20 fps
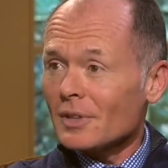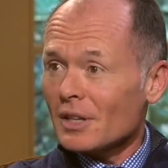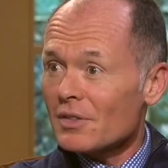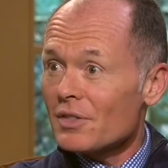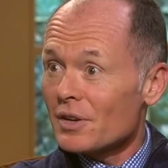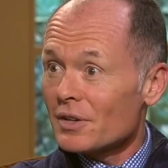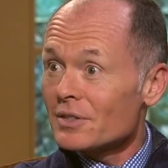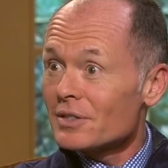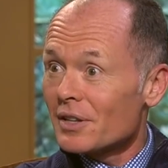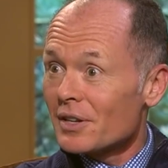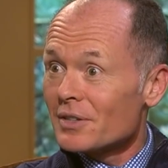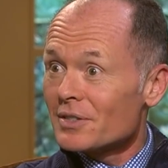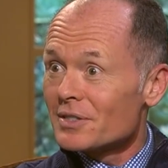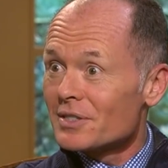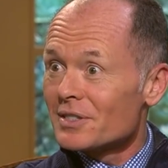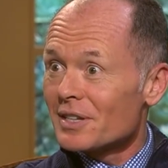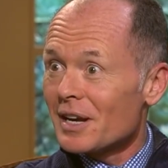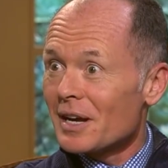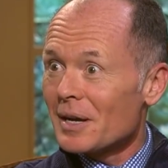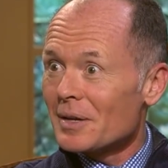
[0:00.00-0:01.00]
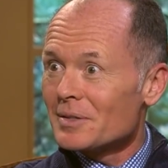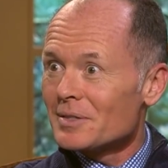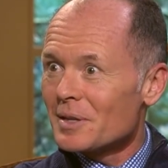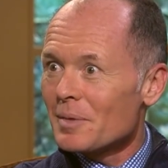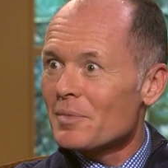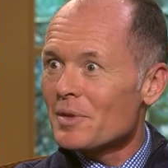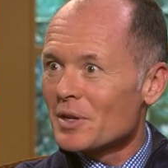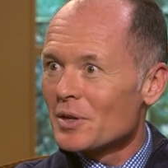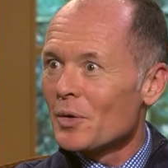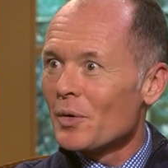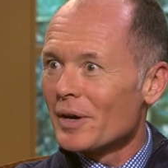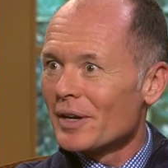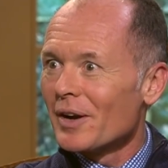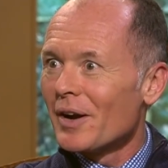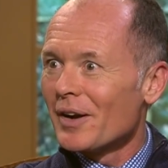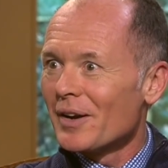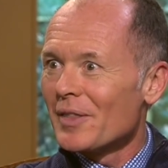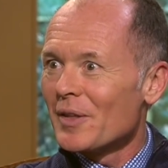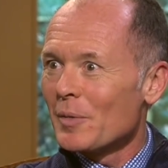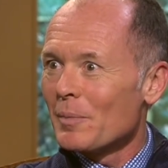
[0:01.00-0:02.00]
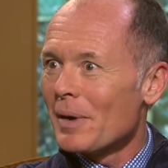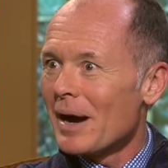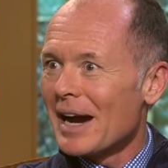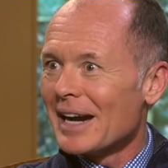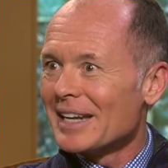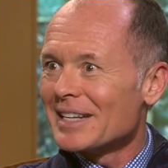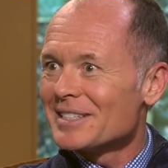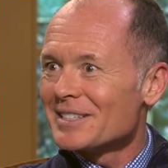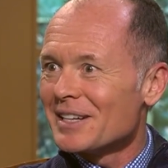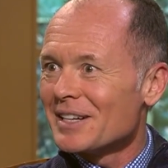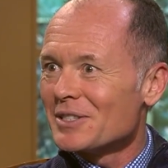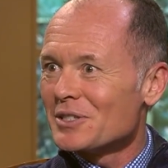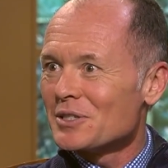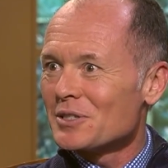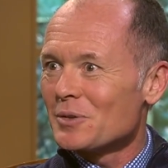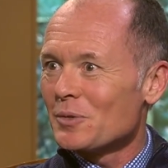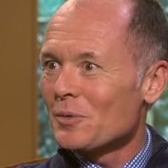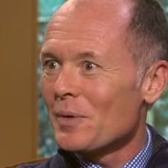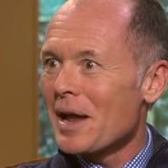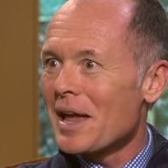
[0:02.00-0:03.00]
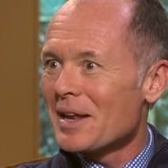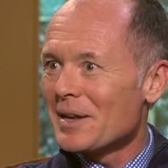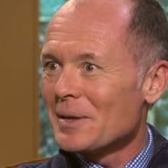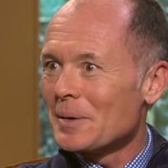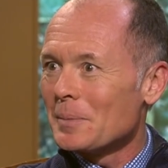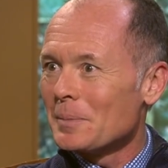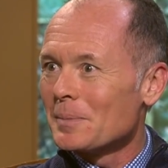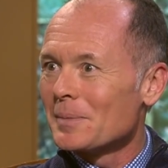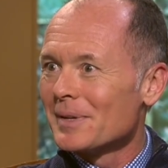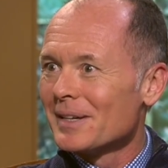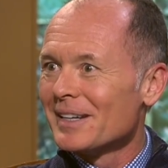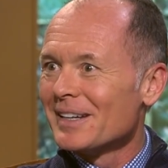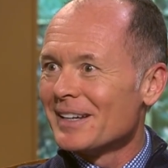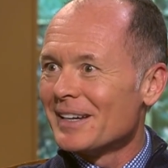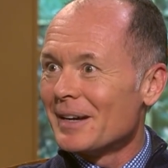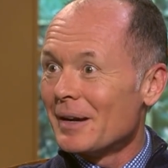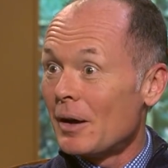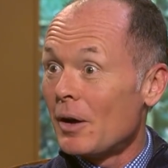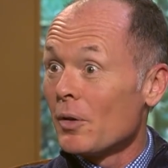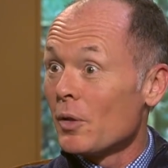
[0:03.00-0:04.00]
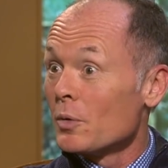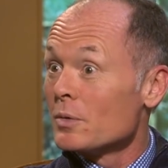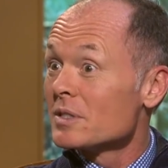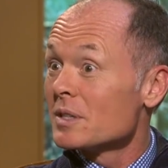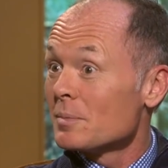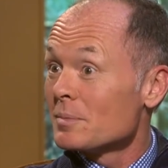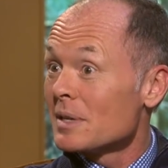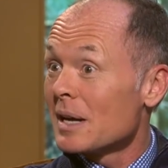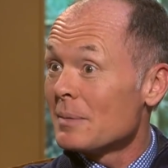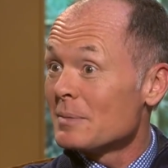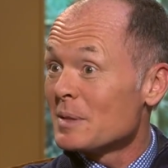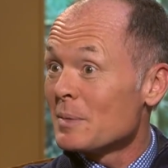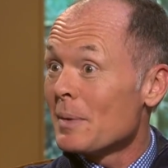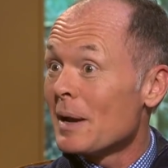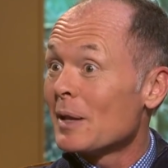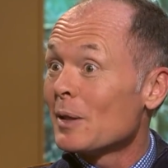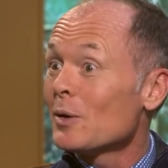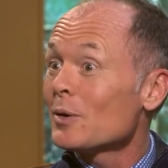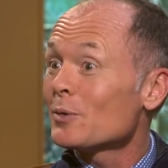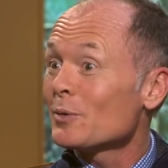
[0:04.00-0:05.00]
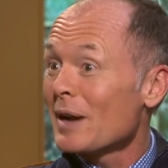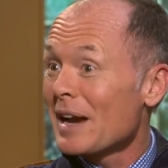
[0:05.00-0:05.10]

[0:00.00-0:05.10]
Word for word: There's there's uh, something going on in their mind. It's not just a random. Although sometimes it may look